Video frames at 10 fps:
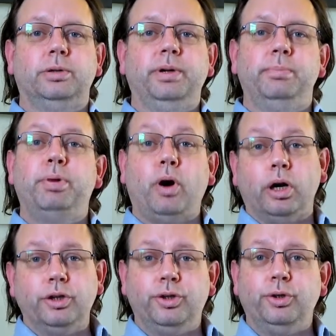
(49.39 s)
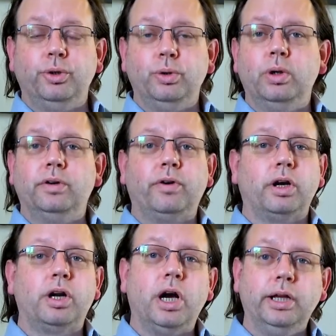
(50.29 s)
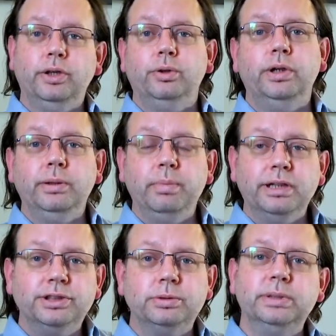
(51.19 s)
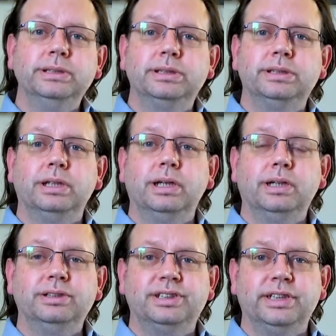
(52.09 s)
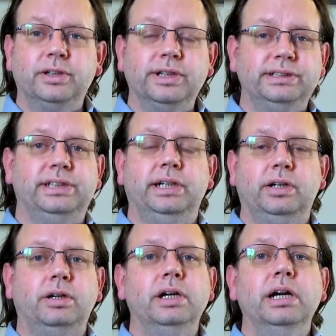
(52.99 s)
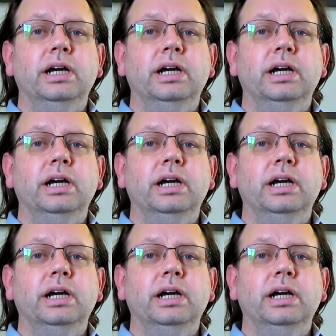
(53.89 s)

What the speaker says: to be part 2 of our continuity measurements series here.